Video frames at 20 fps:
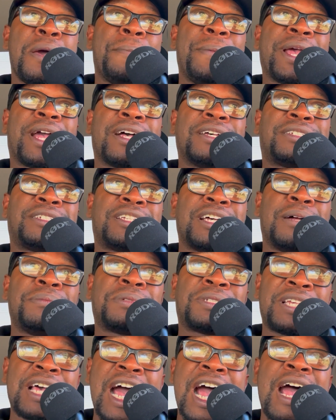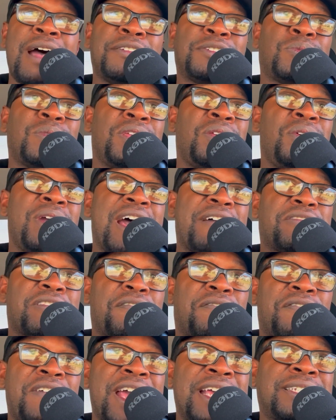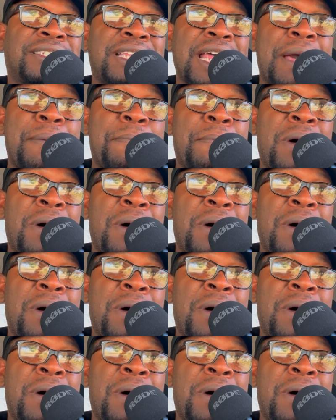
because sometimes when you have to face that